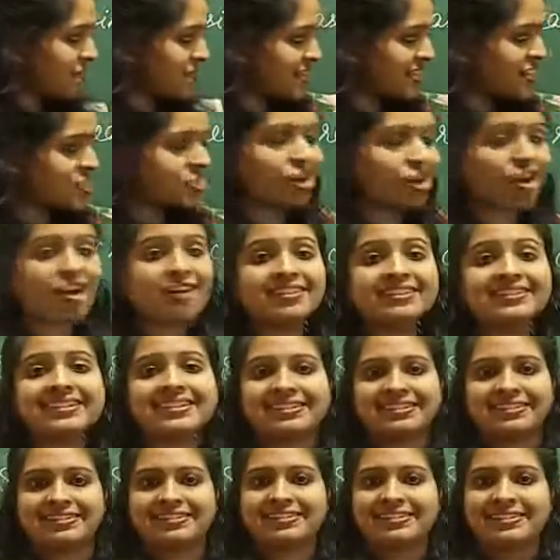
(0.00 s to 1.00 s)
So which all
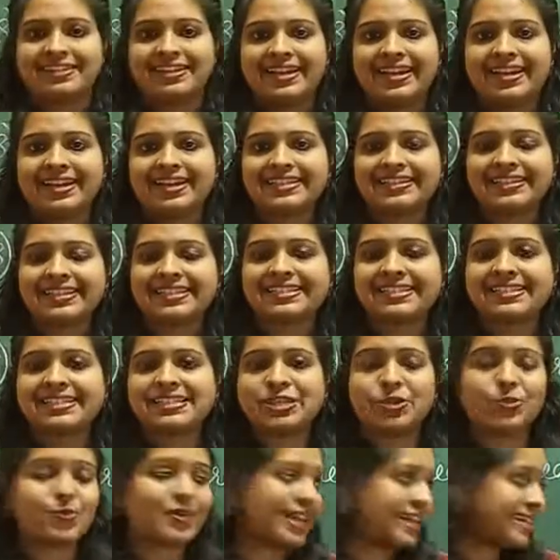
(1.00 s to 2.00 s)
the
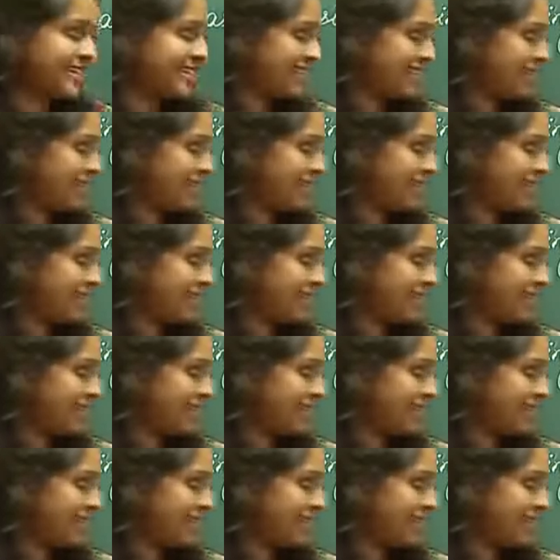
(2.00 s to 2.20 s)
integers you